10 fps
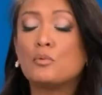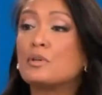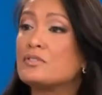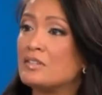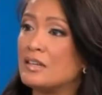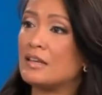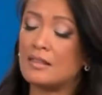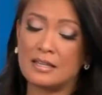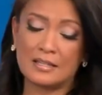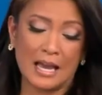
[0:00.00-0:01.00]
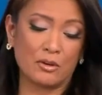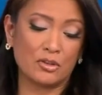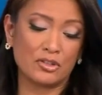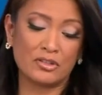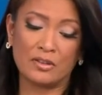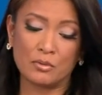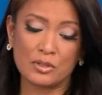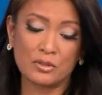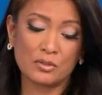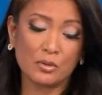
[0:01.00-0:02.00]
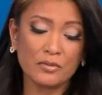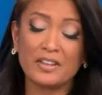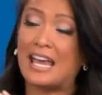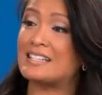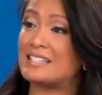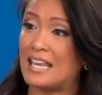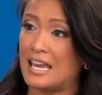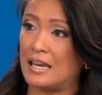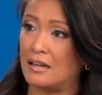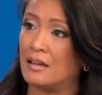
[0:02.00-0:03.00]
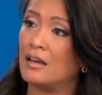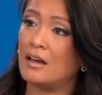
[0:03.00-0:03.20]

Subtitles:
were seeing these outages, and there was this sort of cascade